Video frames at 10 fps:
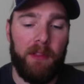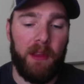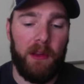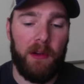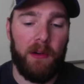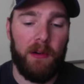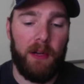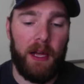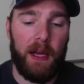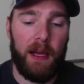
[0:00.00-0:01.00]
the
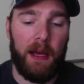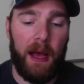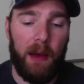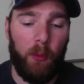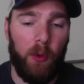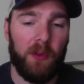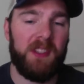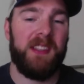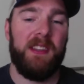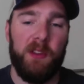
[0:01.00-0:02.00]
year, I will
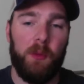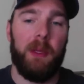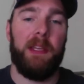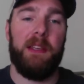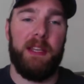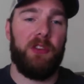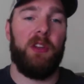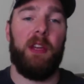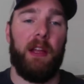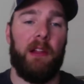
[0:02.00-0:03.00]
still be
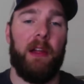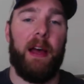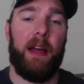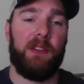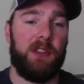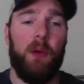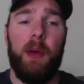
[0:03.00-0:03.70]
teaching in class. So